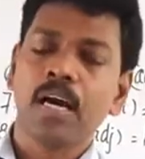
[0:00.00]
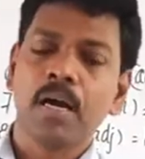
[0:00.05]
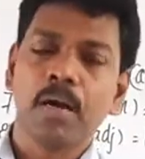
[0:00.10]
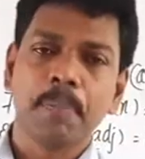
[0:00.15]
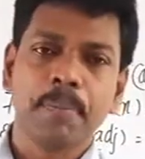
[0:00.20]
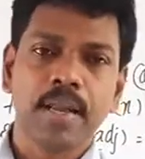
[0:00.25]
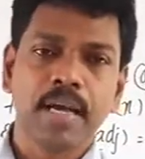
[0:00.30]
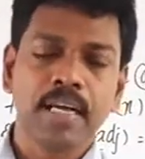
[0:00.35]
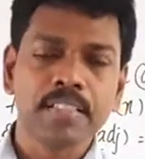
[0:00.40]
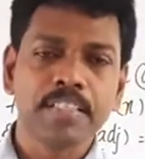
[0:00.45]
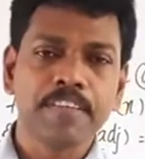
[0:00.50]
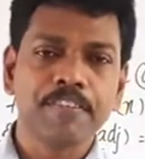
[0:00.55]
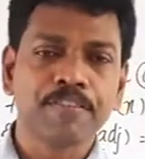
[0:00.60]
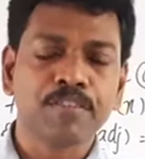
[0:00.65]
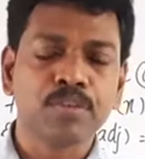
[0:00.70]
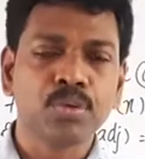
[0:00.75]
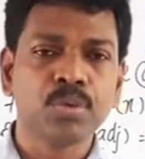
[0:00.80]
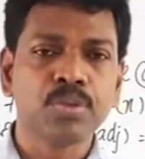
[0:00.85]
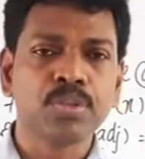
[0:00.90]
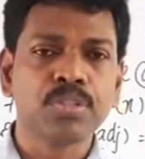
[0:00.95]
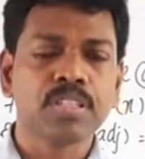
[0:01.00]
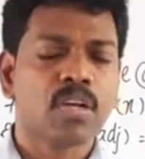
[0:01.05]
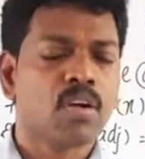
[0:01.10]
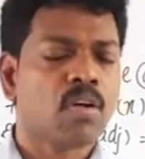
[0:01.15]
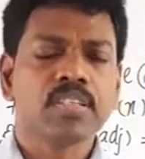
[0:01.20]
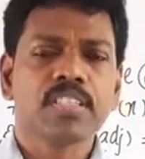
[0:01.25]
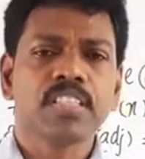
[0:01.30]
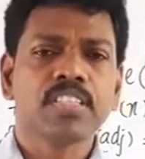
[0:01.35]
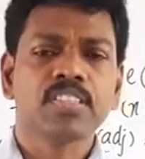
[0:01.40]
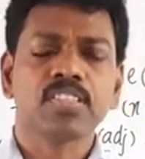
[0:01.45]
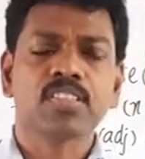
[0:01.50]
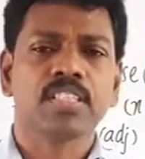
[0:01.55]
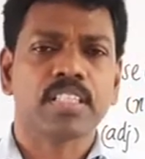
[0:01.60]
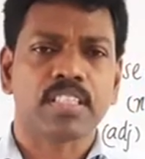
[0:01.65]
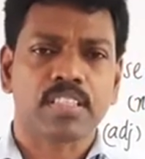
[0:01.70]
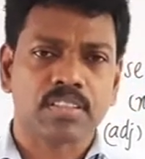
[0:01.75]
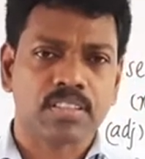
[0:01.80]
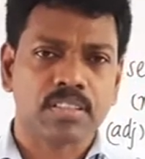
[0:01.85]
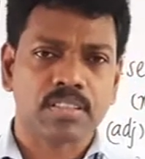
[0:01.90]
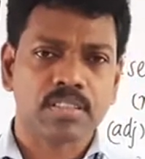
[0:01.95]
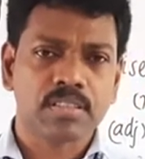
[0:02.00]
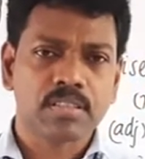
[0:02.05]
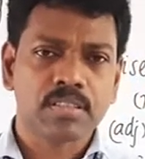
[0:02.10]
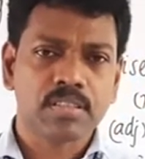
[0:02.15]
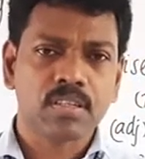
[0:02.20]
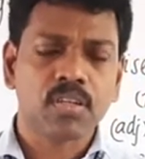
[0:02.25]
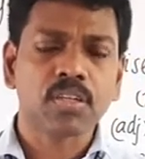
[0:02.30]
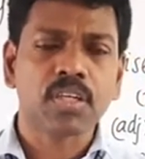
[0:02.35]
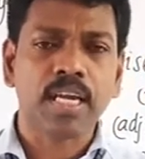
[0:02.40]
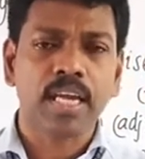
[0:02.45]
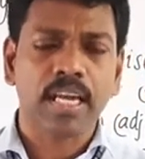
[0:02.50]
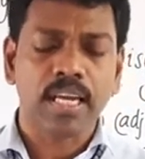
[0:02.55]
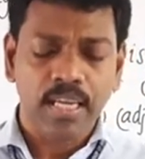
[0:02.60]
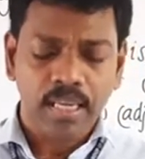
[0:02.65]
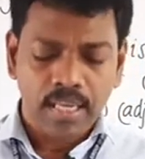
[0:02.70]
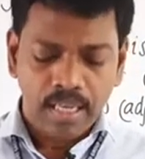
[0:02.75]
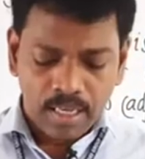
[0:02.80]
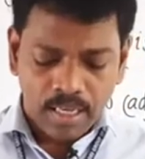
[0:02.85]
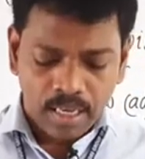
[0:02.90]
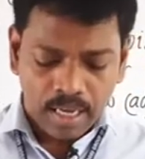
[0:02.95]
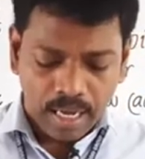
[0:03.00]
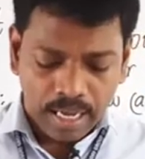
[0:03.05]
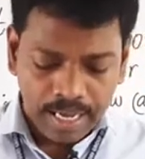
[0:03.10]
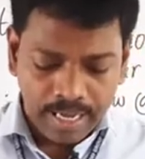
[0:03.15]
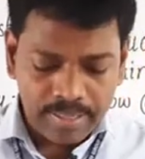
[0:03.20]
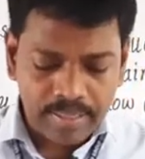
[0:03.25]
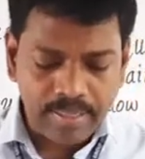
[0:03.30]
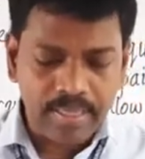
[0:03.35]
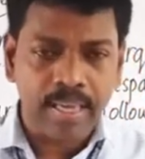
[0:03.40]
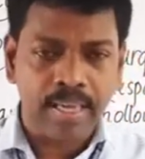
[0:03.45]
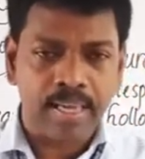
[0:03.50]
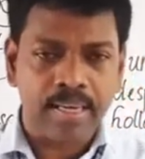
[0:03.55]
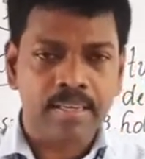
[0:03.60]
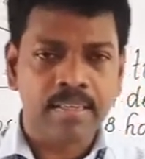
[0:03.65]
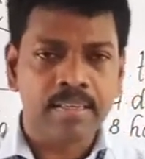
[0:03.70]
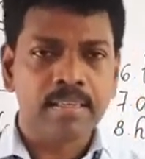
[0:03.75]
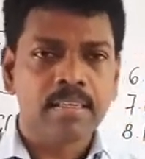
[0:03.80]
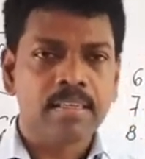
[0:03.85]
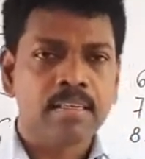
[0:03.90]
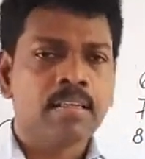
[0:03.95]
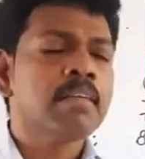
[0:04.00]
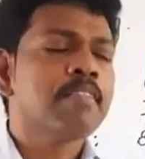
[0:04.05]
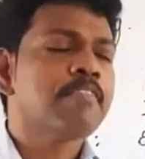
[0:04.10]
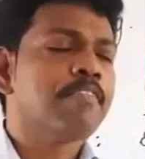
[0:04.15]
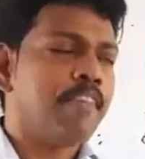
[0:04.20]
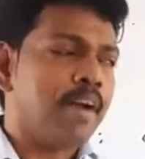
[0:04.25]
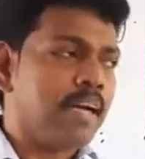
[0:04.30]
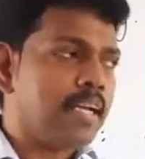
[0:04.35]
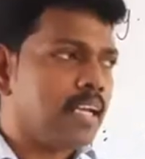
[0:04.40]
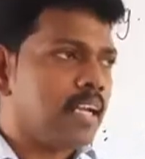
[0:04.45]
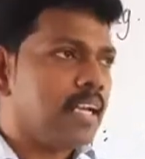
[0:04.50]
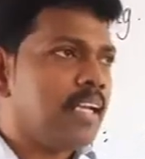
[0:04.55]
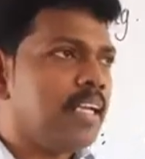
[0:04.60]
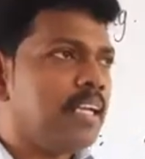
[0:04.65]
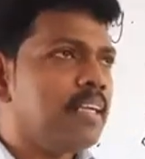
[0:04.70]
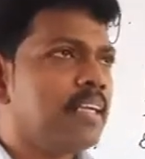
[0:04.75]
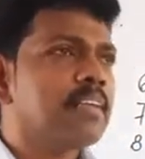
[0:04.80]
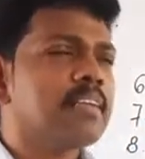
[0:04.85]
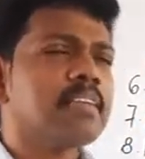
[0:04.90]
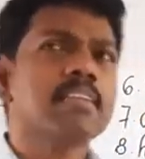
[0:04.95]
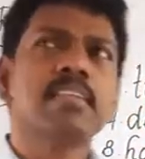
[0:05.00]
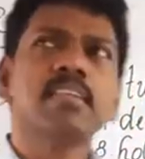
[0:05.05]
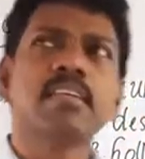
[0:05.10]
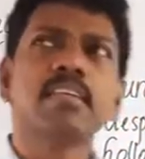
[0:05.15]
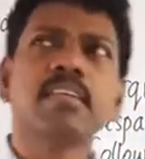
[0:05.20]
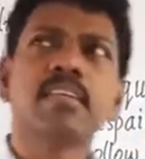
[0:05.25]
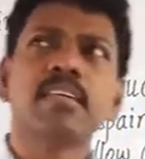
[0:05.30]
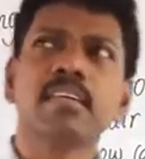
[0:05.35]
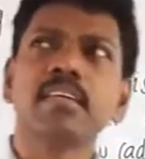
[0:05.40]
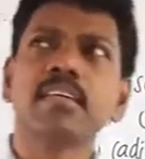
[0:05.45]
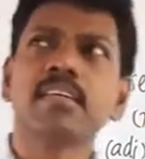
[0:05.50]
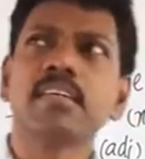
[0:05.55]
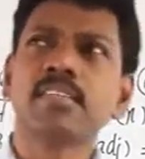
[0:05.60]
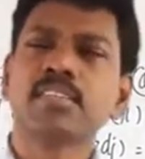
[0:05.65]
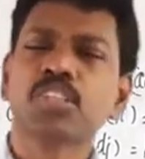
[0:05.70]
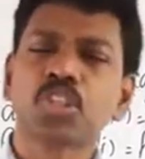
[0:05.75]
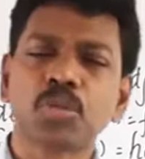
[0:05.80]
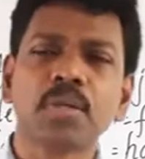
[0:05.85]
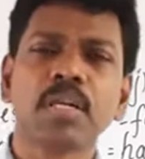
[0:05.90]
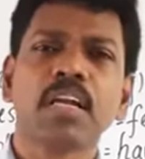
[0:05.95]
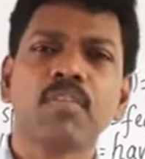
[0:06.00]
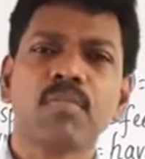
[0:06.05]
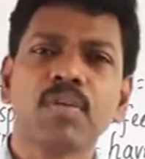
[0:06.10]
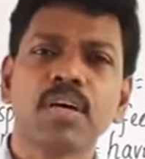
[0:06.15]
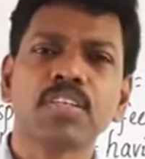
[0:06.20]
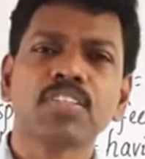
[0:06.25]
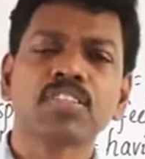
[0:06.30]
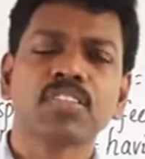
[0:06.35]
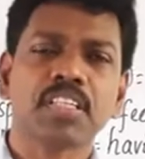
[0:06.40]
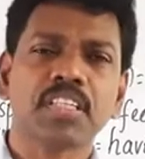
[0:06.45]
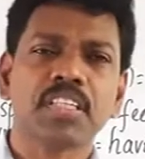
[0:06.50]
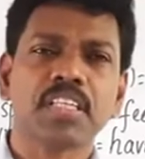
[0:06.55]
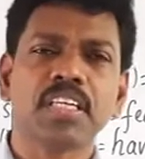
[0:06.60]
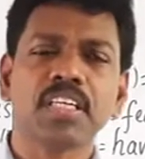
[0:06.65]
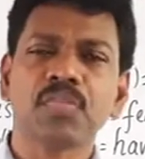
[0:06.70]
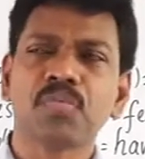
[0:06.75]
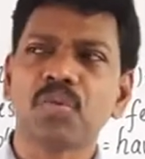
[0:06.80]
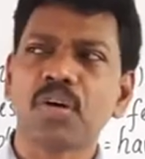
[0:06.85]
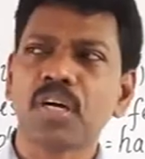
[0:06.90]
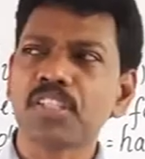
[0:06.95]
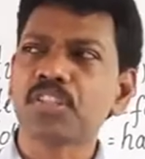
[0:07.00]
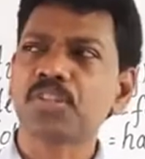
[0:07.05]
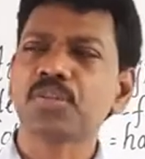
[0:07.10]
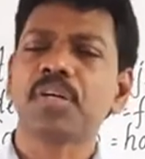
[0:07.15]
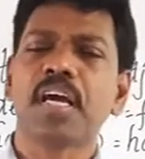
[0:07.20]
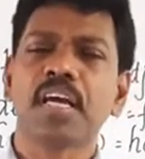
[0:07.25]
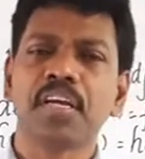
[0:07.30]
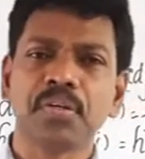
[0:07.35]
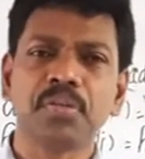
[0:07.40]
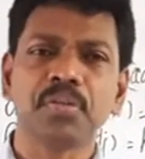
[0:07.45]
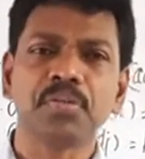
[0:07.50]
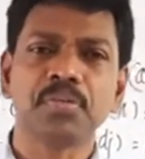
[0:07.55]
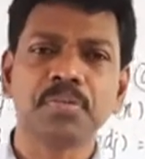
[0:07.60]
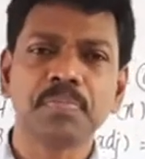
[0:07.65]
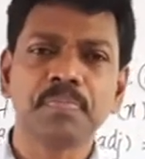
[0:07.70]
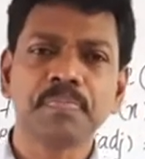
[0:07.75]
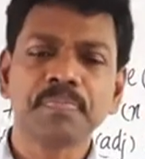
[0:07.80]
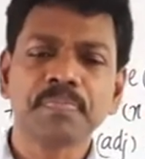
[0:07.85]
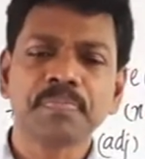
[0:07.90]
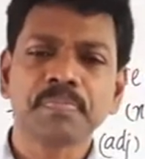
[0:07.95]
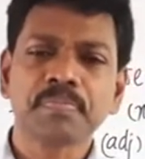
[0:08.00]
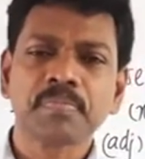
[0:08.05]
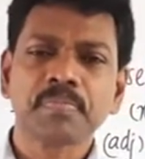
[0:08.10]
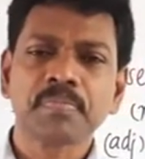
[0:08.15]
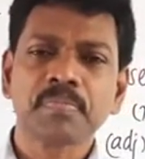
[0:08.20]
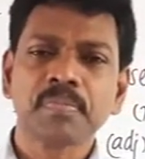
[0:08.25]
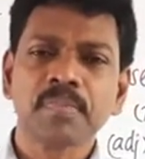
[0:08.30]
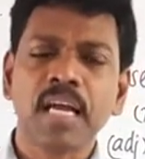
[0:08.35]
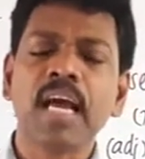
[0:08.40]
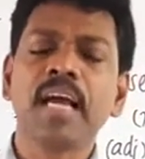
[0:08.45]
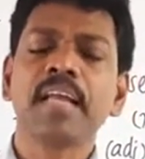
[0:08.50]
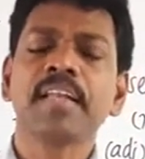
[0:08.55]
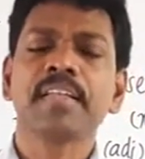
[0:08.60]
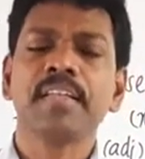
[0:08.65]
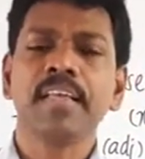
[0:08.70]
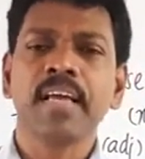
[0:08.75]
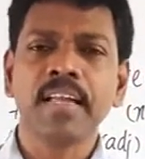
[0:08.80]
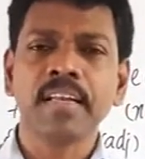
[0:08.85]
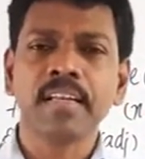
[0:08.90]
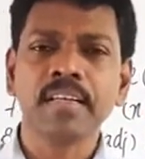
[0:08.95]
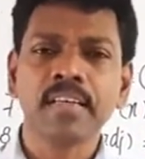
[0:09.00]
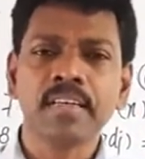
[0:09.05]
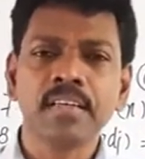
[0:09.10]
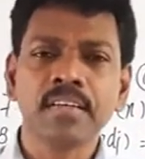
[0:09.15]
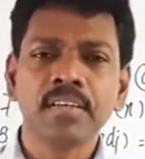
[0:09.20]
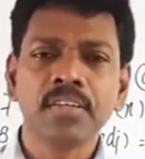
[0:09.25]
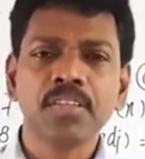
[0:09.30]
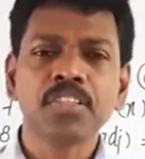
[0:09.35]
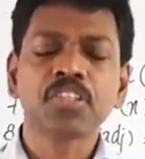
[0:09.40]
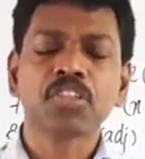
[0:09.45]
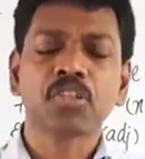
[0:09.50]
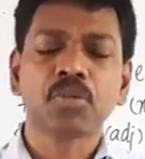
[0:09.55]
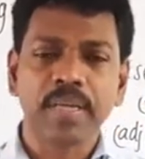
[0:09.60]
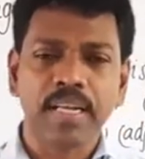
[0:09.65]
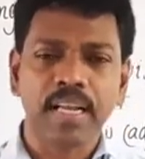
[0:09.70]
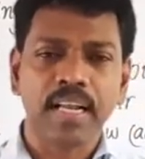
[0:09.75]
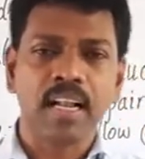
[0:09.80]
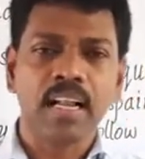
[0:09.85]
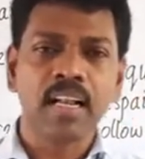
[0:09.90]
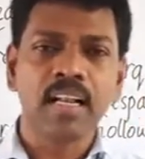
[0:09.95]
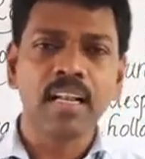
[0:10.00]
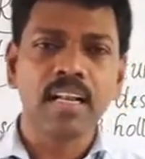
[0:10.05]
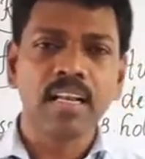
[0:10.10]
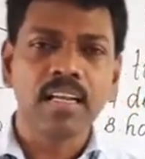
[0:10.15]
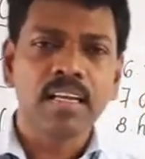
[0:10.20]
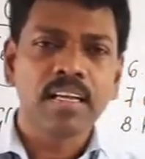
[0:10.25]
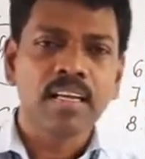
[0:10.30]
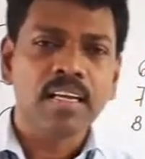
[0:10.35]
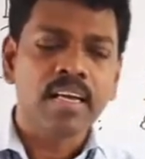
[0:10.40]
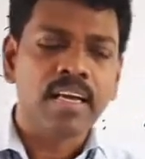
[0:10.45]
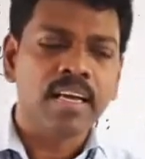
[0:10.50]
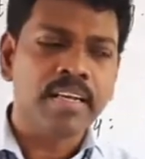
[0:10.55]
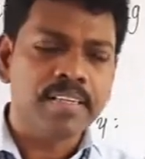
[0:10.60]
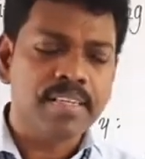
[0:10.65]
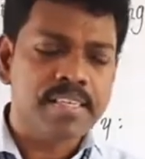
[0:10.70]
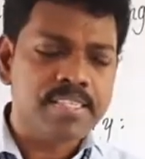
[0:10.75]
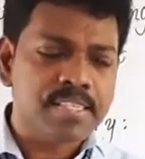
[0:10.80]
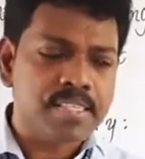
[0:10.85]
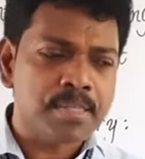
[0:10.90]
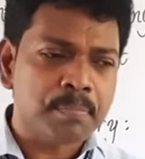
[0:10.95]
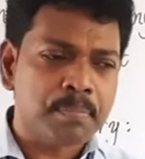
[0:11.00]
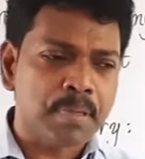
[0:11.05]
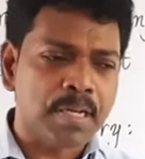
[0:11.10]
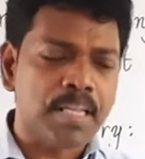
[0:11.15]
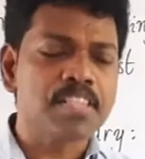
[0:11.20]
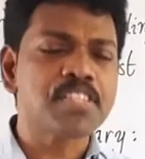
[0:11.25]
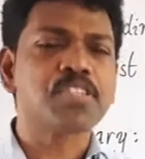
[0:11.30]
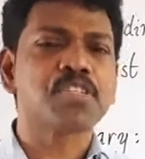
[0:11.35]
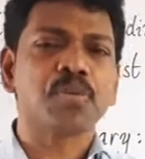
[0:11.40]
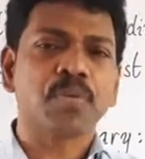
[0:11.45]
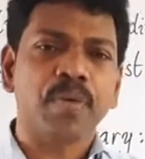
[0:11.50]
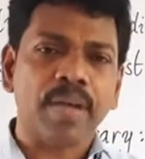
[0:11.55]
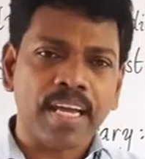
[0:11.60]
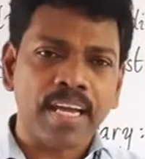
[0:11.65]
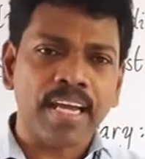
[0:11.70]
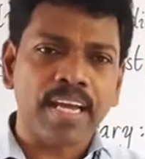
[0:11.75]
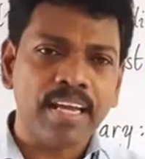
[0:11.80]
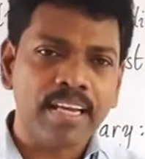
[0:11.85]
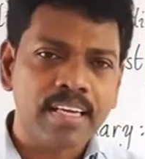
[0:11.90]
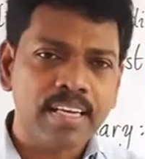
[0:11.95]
pluck the fruits and all these things. Okay. And then finally the squirrel was thinking, what should I do? And then squirrel, in the simplest way,